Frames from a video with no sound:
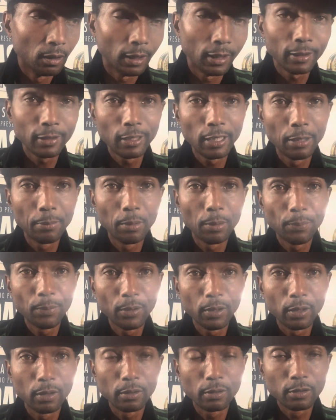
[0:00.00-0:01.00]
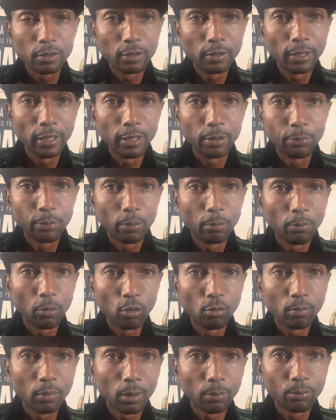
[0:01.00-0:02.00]
came up here today to promote
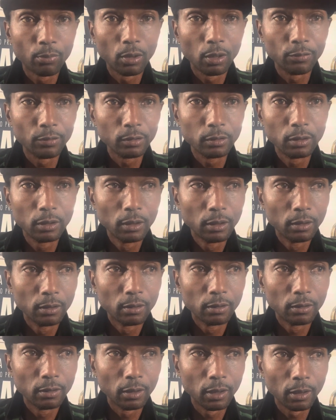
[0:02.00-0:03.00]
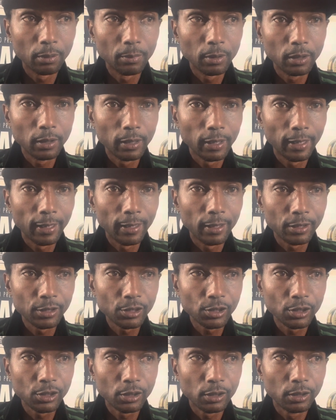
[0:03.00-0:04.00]
my brother Damon
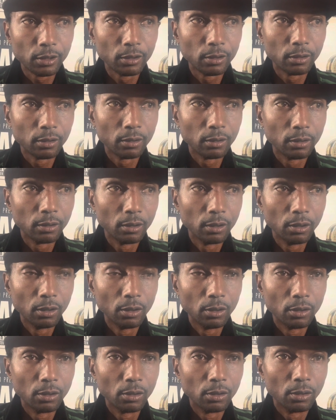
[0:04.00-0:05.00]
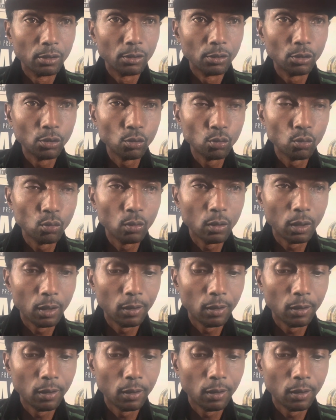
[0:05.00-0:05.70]
Dash new